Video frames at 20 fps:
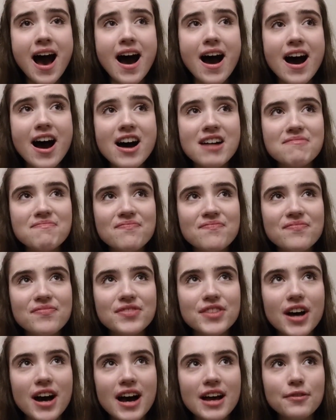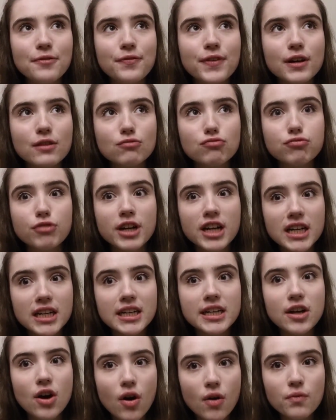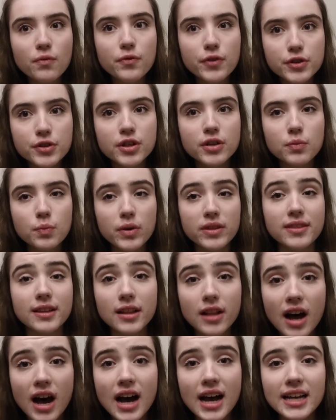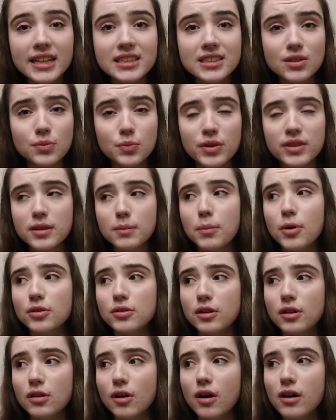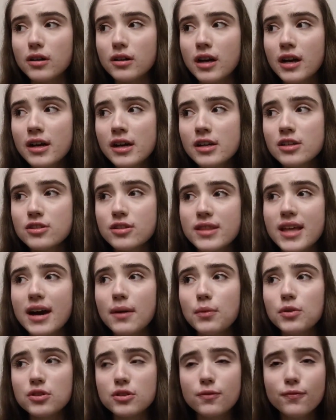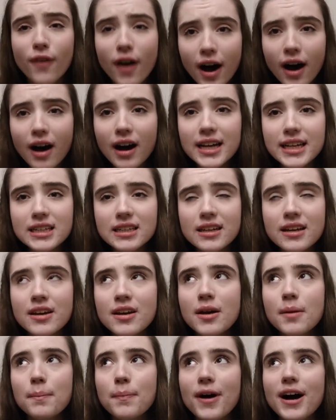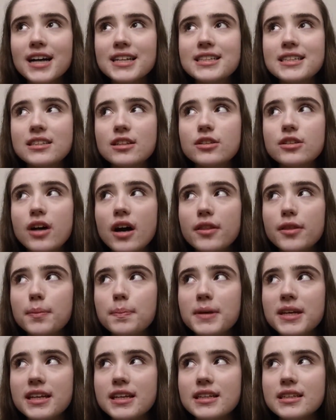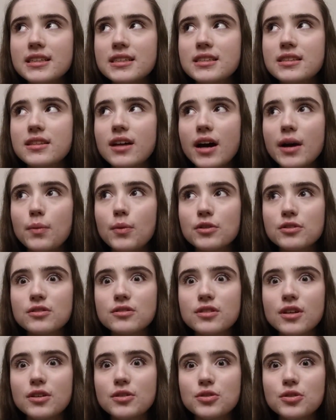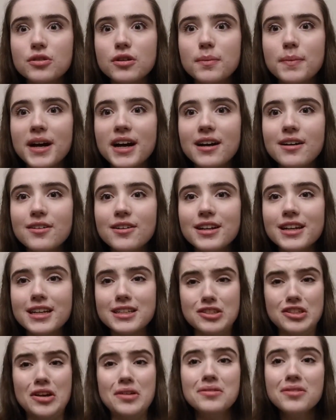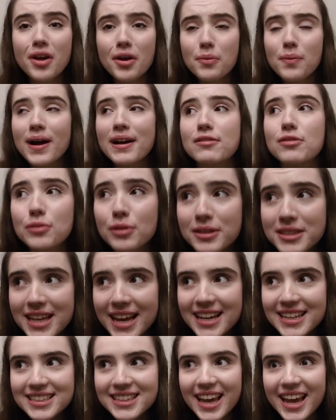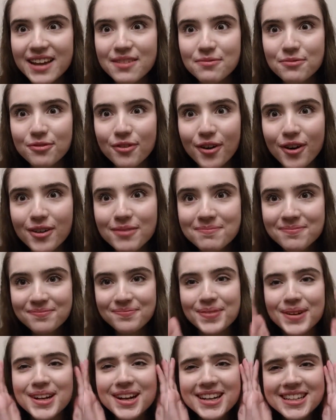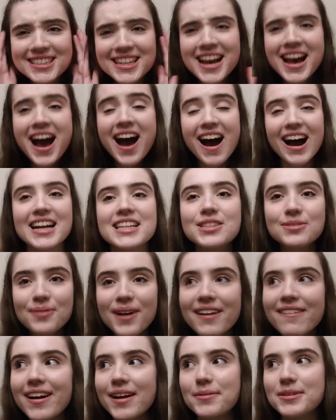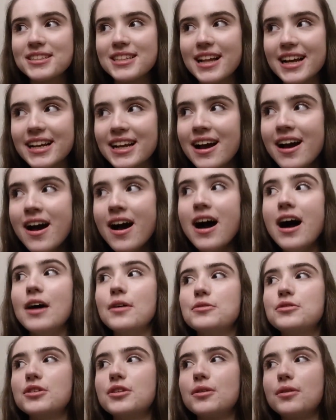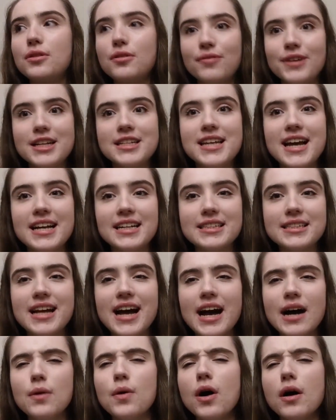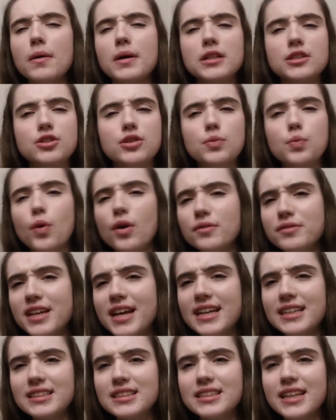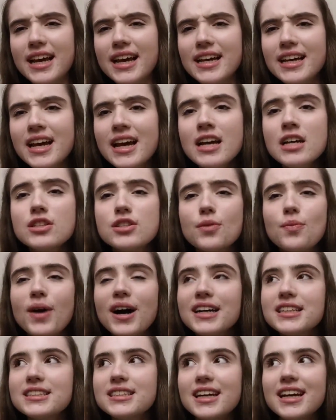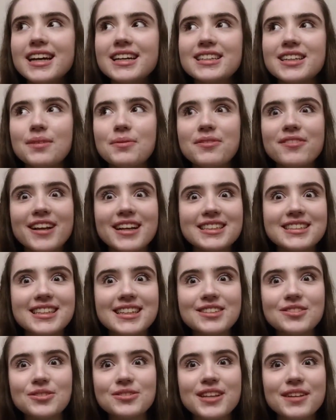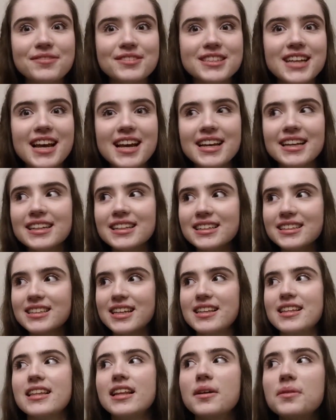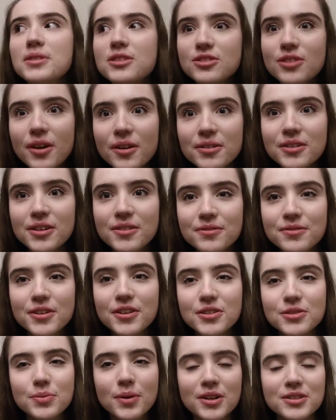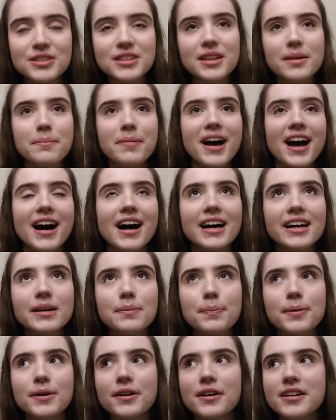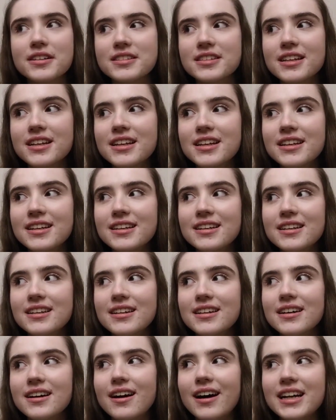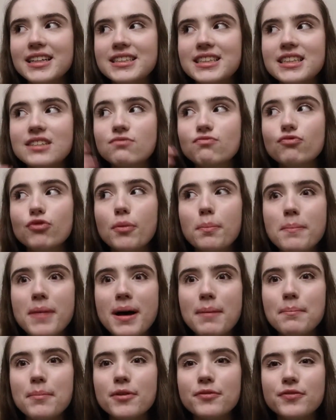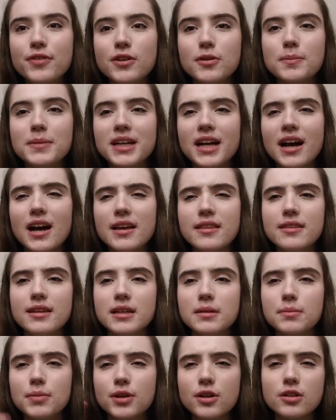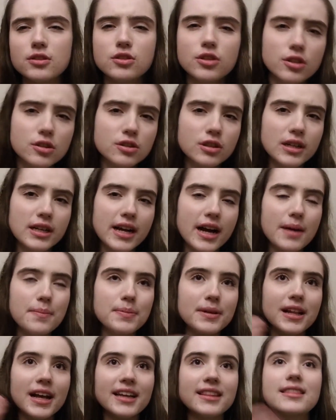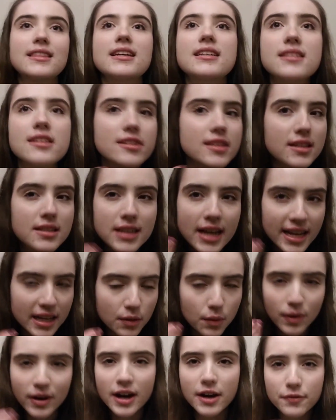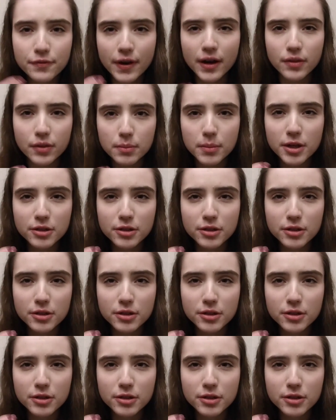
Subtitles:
that I feel really confident with the lines and with the monologue. So that one's fine, but I did another piece that I wasn't so sure about, and I don't know where all the takes came from because I swear I was like, I'll do three takes now, or I'll do one take today. So why did I end up with like six or seven takes? And then I was so confused watching them back because I didn't remember filming it, I think, because usually I'd be like, this is the take where I felt